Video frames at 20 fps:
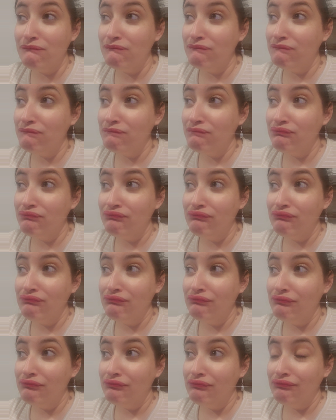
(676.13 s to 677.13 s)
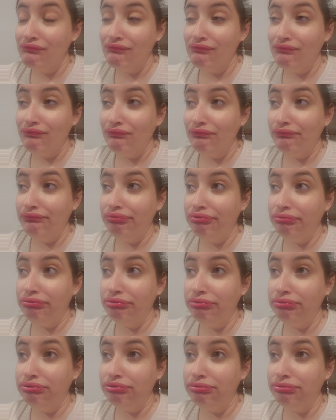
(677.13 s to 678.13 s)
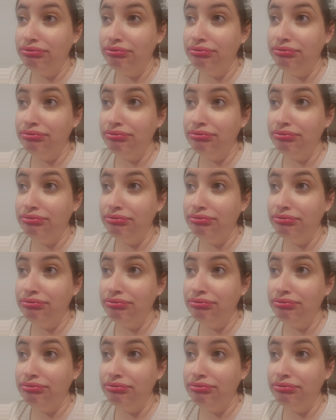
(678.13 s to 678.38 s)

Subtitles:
(silence)